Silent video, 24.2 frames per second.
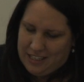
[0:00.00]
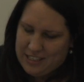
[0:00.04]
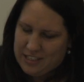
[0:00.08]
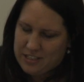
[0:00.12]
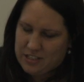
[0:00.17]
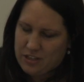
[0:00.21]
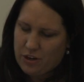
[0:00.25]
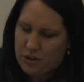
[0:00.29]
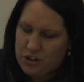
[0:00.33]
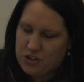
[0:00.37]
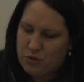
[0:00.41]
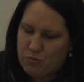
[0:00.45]

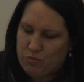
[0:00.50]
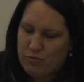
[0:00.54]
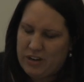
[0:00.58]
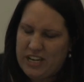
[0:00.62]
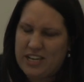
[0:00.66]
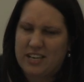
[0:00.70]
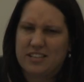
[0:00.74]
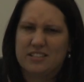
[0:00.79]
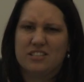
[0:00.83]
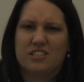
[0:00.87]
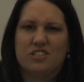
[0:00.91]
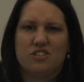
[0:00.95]
Social
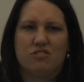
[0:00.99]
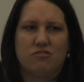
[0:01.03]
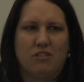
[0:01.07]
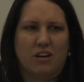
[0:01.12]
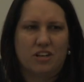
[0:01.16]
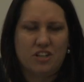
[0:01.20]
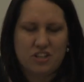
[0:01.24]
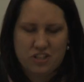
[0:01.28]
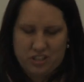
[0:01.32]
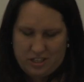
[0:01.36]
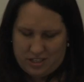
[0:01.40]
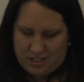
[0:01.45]

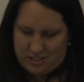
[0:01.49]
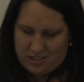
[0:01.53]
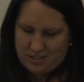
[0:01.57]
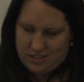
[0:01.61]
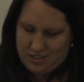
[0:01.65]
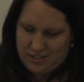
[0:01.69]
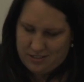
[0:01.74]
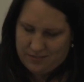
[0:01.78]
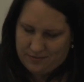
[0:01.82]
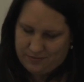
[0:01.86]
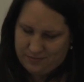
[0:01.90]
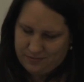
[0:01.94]

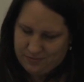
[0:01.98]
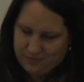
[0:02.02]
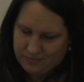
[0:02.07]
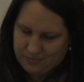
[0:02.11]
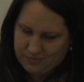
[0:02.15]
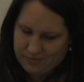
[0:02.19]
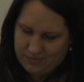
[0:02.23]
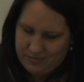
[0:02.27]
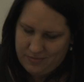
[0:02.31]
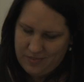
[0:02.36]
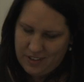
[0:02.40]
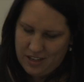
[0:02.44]
reconstructionist.
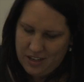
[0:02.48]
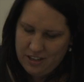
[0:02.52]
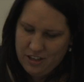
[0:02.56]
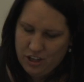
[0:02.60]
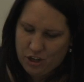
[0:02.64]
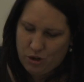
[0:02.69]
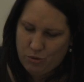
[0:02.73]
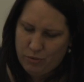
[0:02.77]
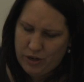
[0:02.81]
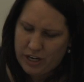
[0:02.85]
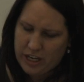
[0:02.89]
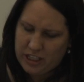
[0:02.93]

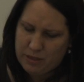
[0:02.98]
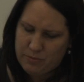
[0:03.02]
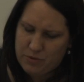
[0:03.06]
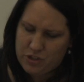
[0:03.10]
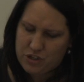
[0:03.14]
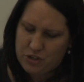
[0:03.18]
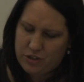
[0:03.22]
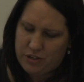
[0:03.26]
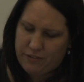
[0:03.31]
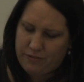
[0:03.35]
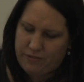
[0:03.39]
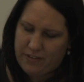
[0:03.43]
The curriculum
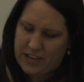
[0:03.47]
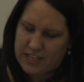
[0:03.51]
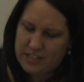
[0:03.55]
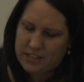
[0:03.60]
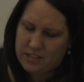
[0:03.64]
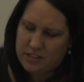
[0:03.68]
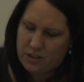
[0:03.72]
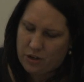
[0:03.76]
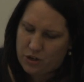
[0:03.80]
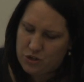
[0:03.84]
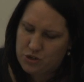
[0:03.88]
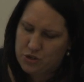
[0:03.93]
should
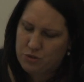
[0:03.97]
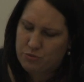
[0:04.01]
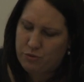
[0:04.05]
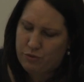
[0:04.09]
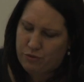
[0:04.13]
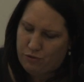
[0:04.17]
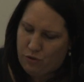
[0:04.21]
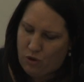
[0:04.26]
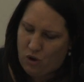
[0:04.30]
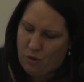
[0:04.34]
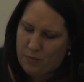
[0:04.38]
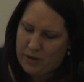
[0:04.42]
affect social
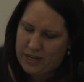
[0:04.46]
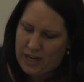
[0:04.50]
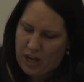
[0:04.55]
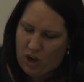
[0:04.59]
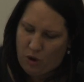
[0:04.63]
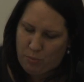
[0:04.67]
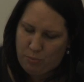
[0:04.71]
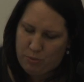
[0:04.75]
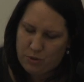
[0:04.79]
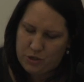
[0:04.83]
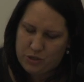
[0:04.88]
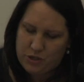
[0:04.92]
reform and
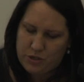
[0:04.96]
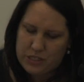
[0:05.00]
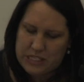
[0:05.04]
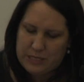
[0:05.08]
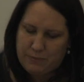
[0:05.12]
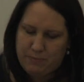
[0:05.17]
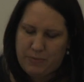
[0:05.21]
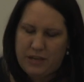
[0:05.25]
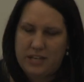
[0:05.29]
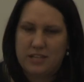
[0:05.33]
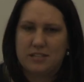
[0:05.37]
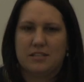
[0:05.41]
help produce
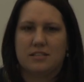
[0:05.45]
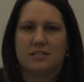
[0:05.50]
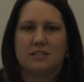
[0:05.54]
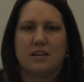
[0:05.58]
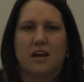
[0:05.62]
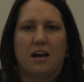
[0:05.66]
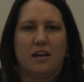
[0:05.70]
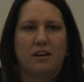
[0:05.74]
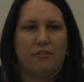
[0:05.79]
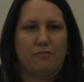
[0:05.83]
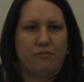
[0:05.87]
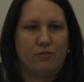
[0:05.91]
a better
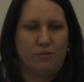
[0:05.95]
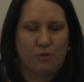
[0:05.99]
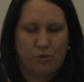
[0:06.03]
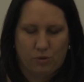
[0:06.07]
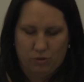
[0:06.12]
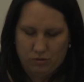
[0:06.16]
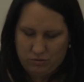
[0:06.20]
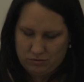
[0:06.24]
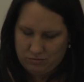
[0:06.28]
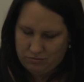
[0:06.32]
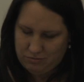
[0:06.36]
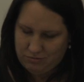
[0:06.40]
society for
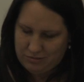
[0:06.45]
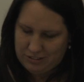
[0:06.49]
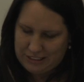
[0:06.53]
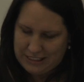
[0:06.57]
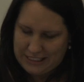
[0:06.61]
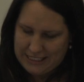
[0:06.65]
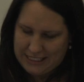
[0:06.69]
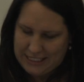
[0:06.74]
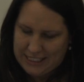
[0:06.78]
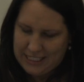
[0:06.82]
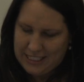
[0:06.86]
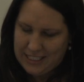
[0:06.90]
all.
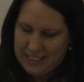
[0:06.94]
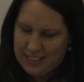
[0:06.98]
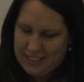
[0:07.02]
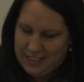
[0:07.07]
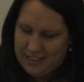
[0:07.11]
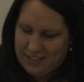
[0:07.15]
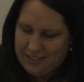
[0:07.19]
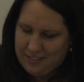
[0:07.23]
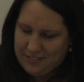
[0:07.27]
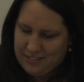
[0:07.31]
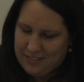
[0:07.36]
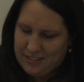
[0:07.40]

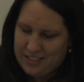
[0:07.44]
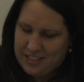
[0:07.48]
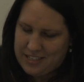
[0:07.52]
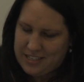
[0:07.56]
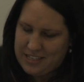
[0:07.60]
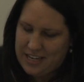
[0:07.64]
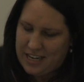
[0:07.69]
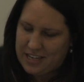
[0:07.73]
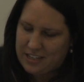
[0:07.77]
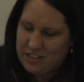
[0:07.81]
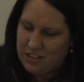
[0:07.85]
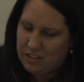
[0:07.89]
The
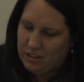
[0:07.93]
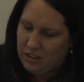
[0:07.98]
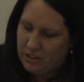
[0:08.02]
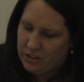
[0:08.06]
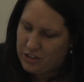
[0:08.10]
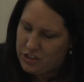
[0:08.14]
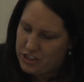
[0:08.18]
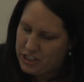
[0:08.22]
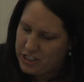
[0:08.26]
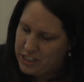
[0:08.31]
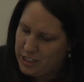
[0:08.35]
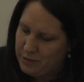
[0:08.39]

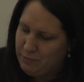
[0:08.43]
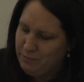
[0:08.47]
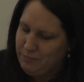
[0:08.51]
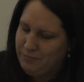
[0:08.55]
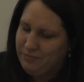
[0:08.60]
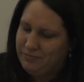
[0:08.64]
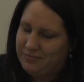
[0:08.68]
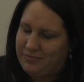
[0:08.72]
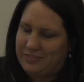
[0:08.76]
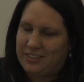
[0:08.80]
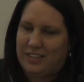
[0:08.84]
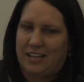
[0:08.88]

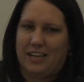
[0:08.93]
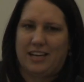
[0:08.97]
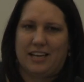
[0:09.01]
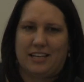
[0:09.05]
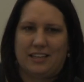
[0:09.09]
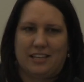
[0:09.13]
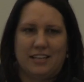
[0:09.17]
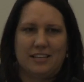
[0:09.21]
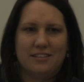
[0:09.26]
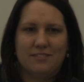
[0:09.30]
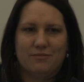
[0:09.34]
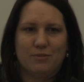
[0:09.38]
technologism, I
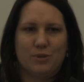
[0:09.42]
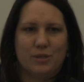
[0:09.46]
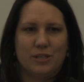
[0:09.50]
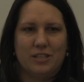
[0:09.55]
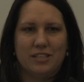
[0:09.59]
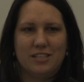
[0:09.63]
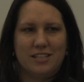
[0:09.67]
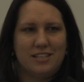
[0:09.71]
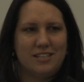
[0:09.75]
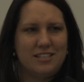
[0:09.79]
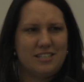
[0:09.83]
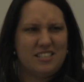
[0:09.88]
hate that
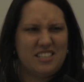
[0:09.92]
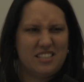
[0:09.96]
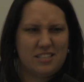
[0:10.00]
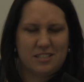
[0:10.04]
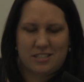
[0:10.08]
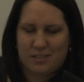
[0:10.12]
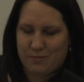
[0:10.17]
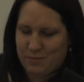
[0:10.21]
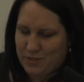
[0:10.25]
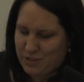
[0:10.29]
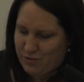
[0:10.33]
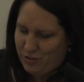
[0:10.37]
word,
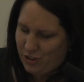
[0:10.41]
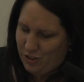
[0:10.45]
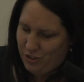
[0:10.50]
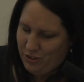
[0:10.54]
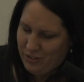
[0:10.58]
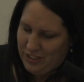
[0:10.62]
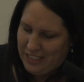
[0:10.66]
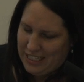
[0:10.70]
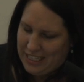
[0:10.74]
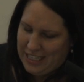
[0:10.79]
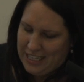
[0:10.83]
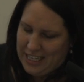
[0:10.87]
systems
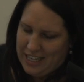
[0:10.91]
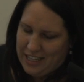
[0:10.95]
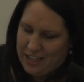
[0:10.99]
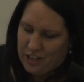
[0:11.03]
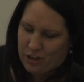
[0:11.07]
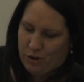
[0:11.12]
view.